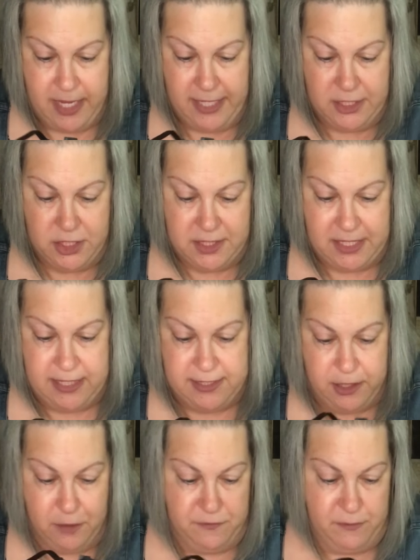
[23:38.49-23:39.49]
It's just
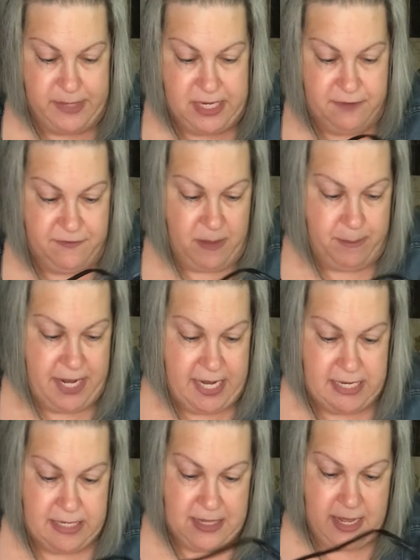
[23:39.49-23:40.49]
easier for me if I'm
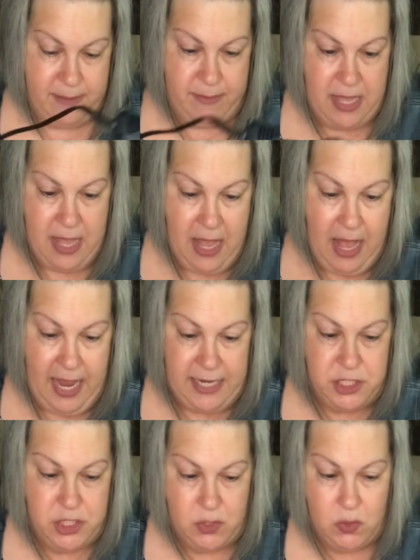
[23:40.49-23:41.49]
painting them. I
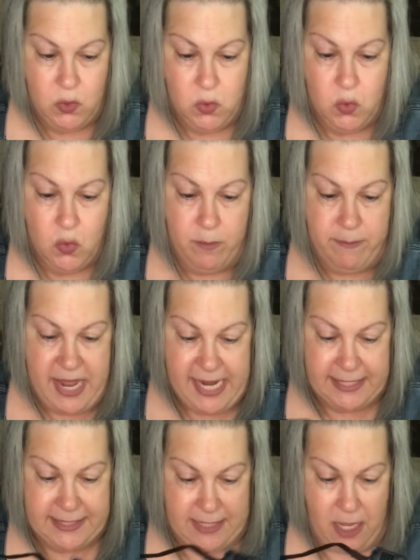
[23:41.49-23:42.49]
do make
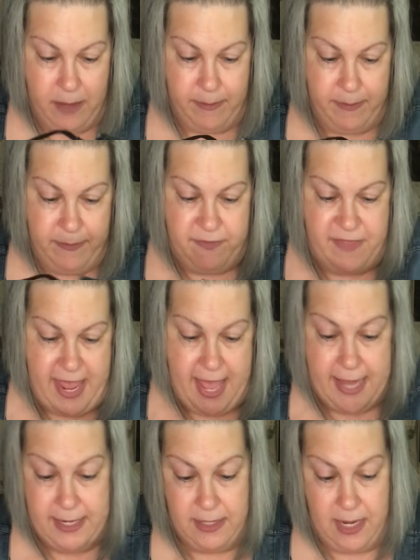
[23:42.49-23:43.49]
some
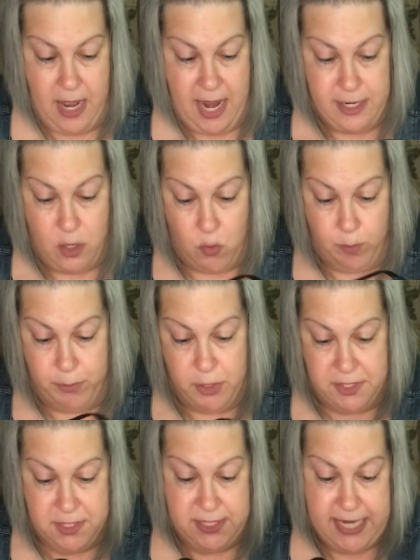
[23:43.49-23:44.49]
that I don't put
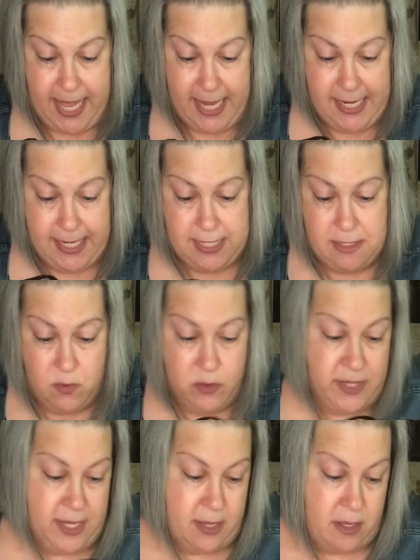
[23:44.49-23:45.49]
the dye in or
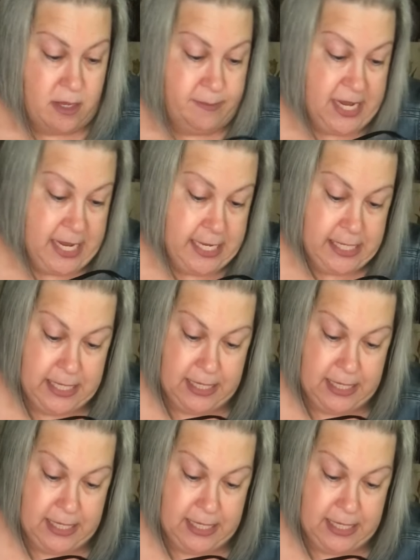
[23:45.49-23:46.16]
the ink,